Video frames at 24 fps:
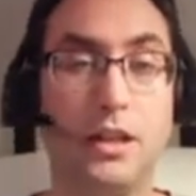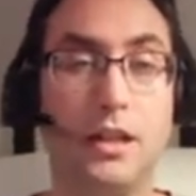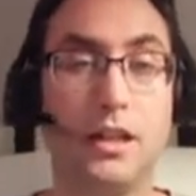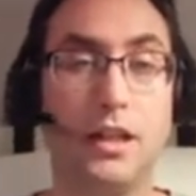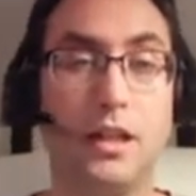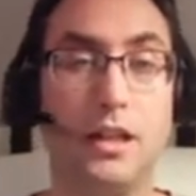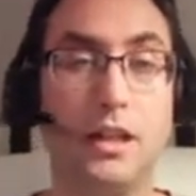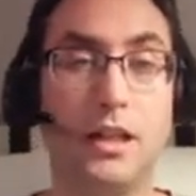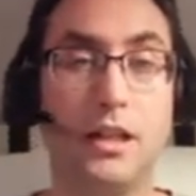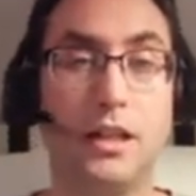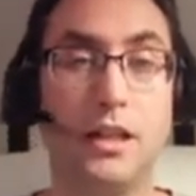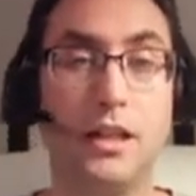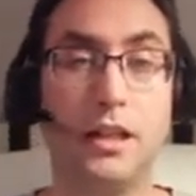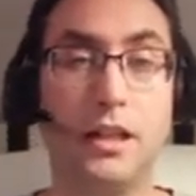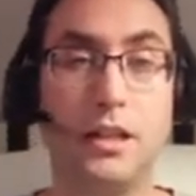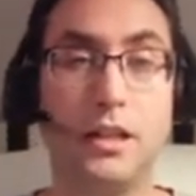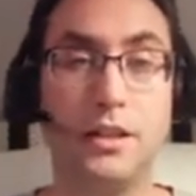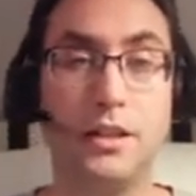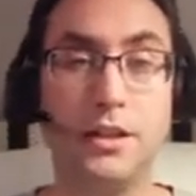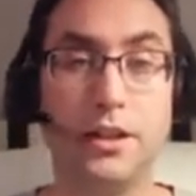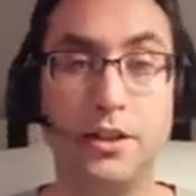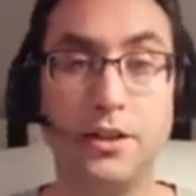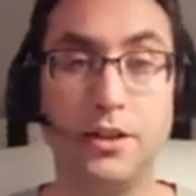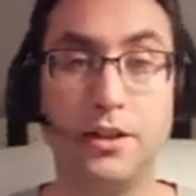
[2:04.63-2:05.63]

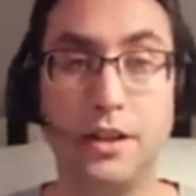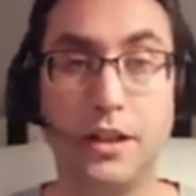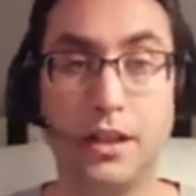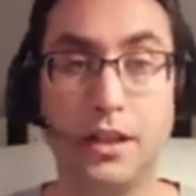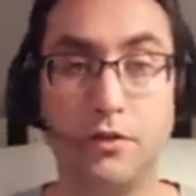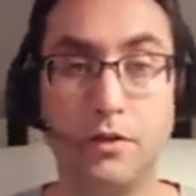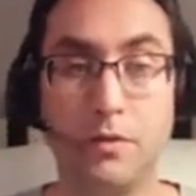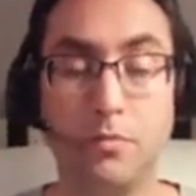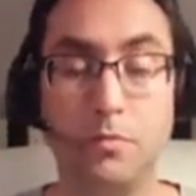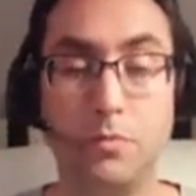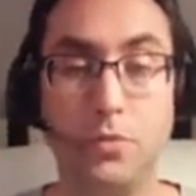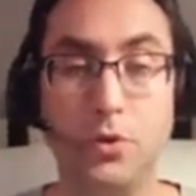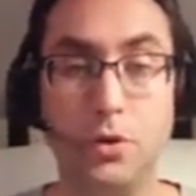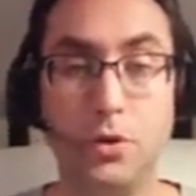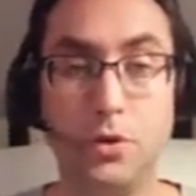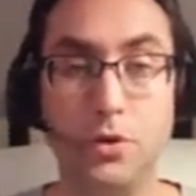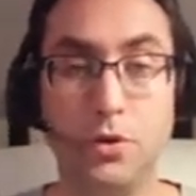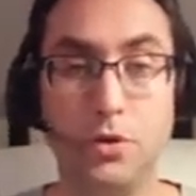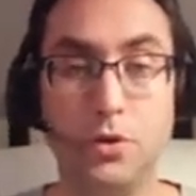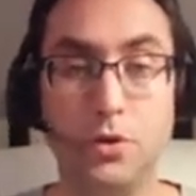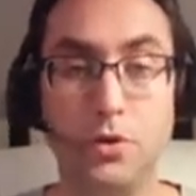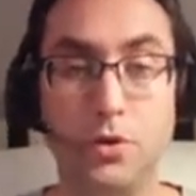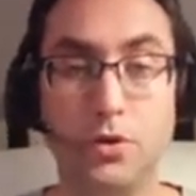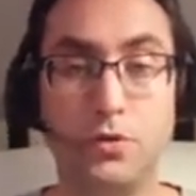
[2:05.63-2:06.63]
Another thing of
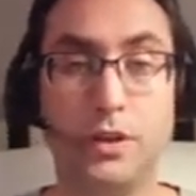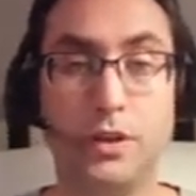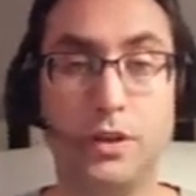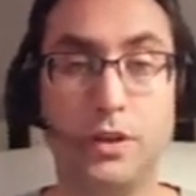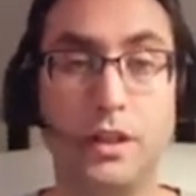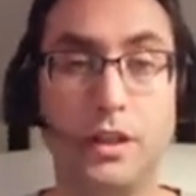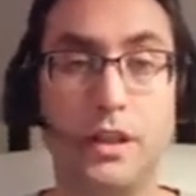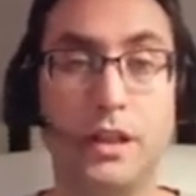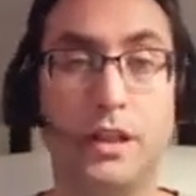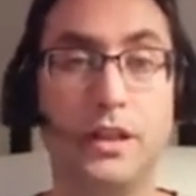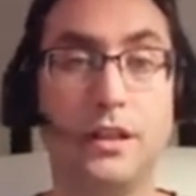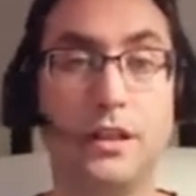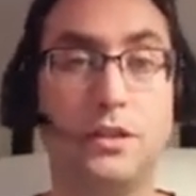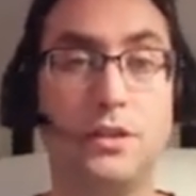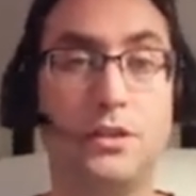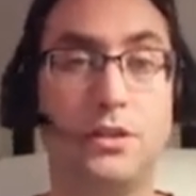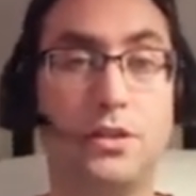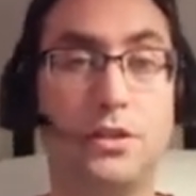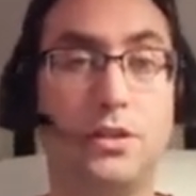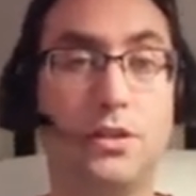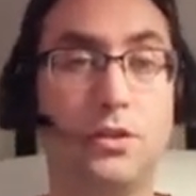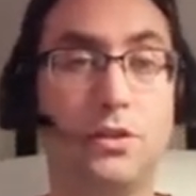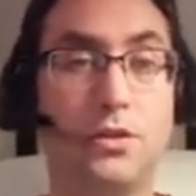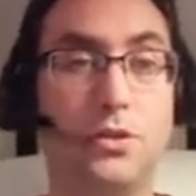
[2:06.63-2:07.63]
improve is
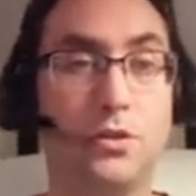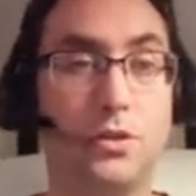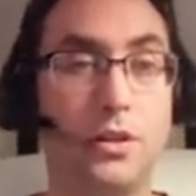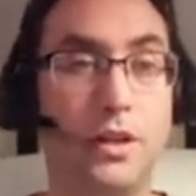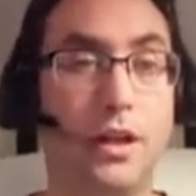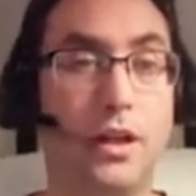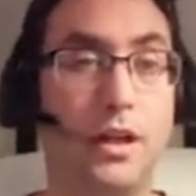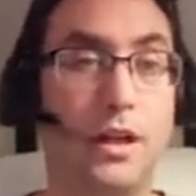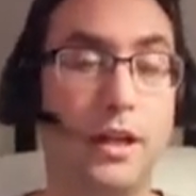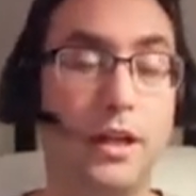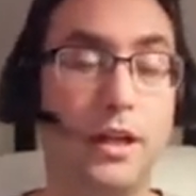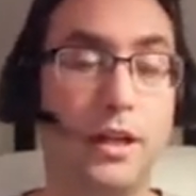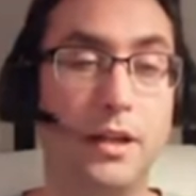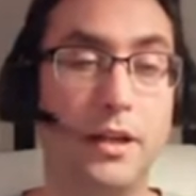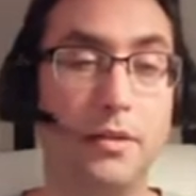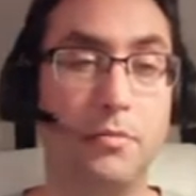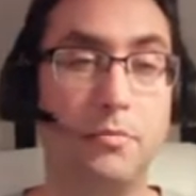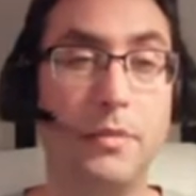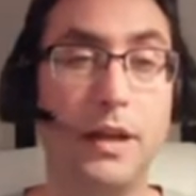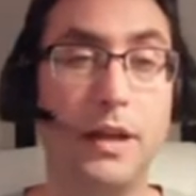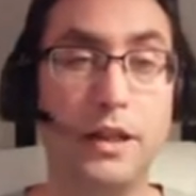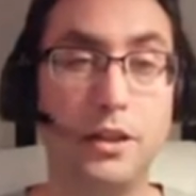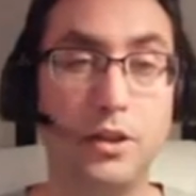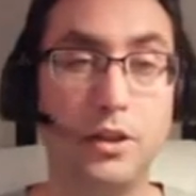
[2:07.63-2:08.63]
to
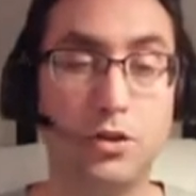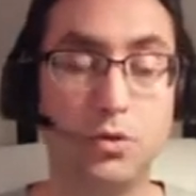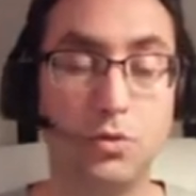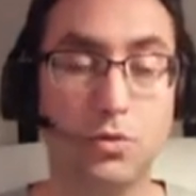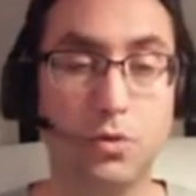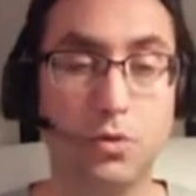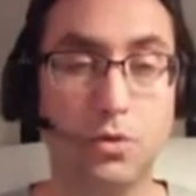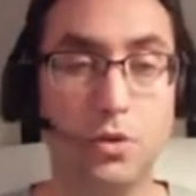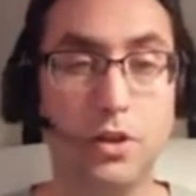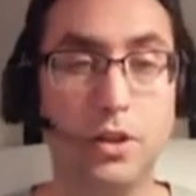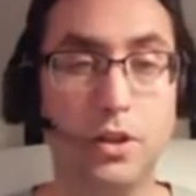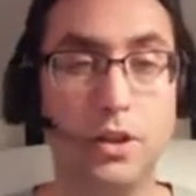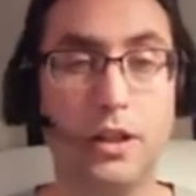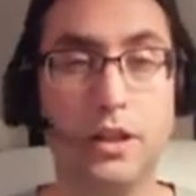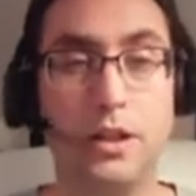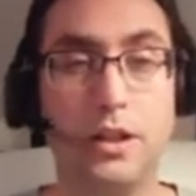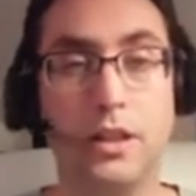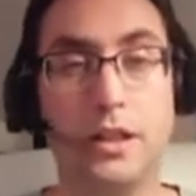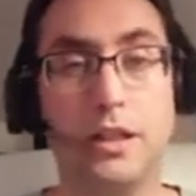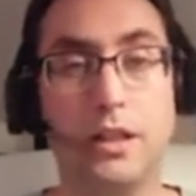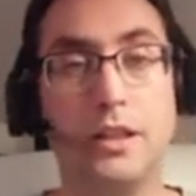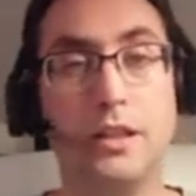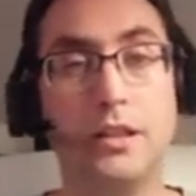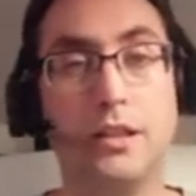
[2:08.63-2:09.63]
make sure
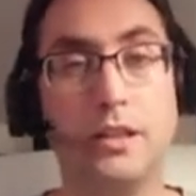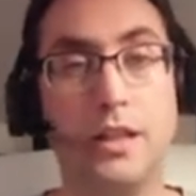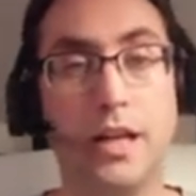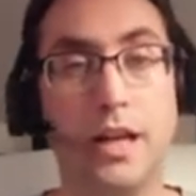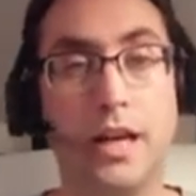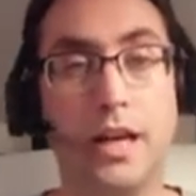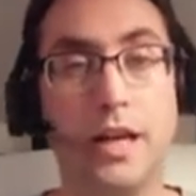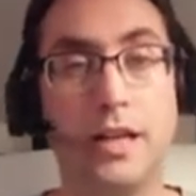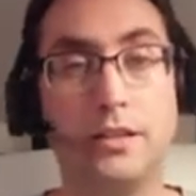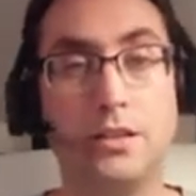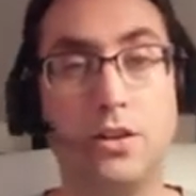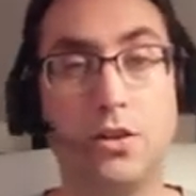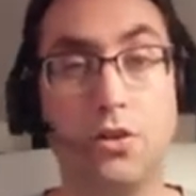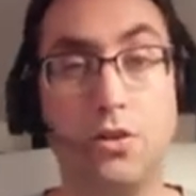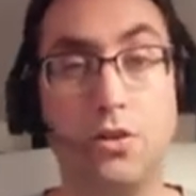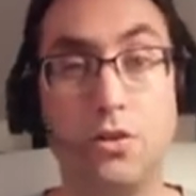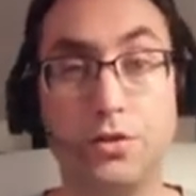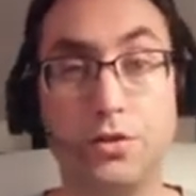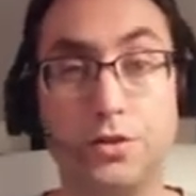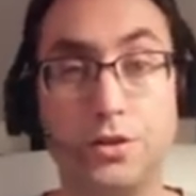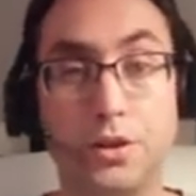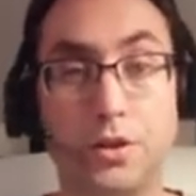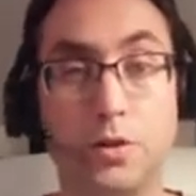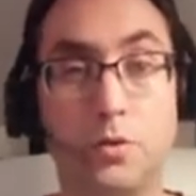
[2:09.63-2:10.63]
that
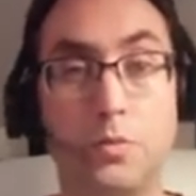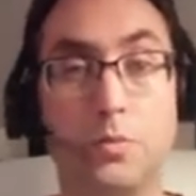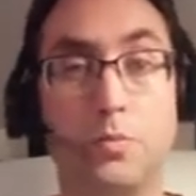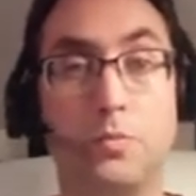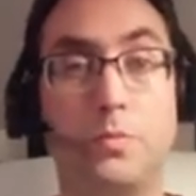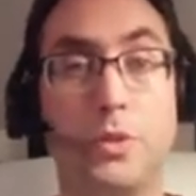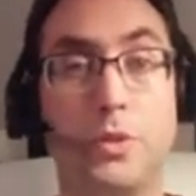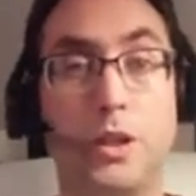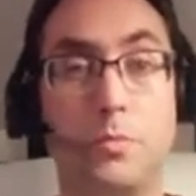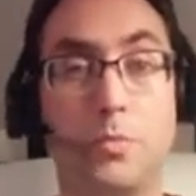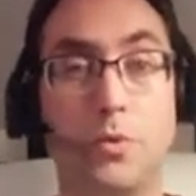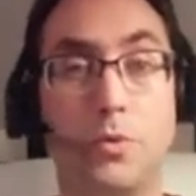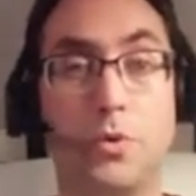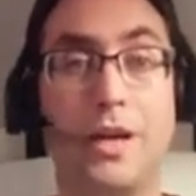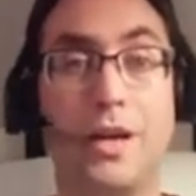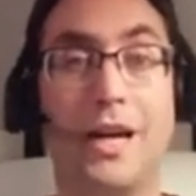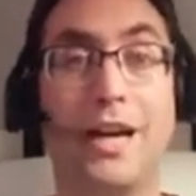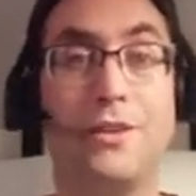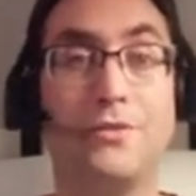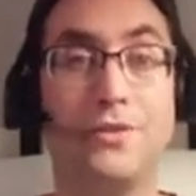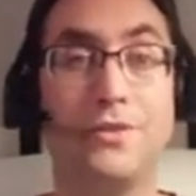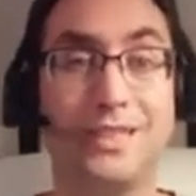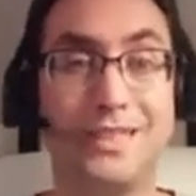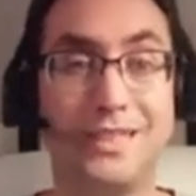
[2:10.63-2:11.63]
also people
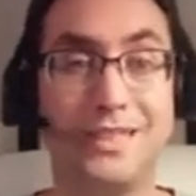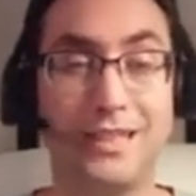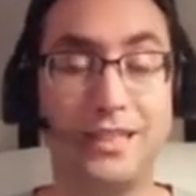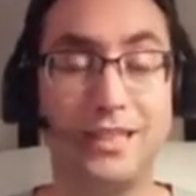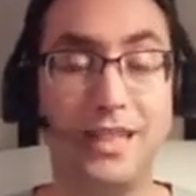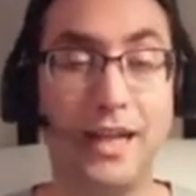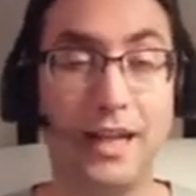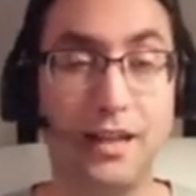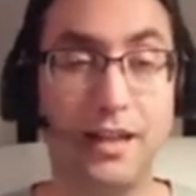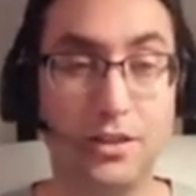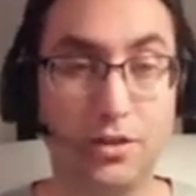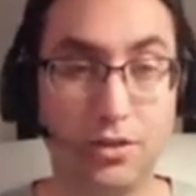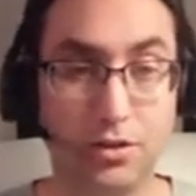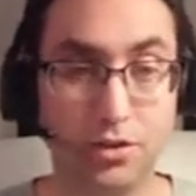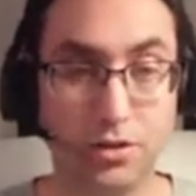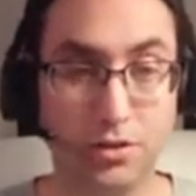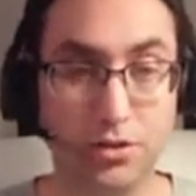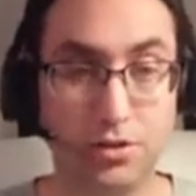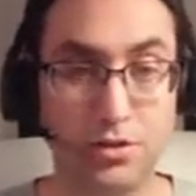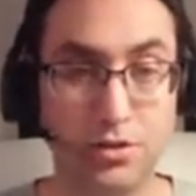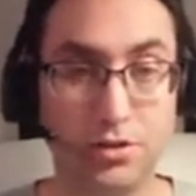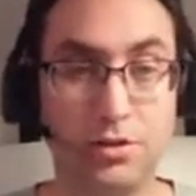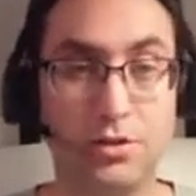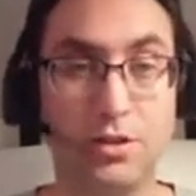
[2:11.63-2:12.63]
have the
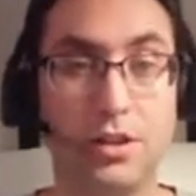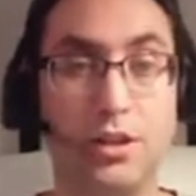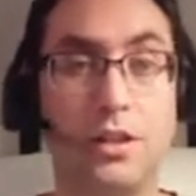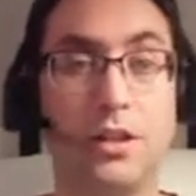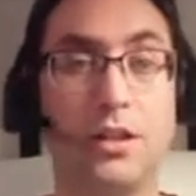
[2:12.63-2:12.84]
standards,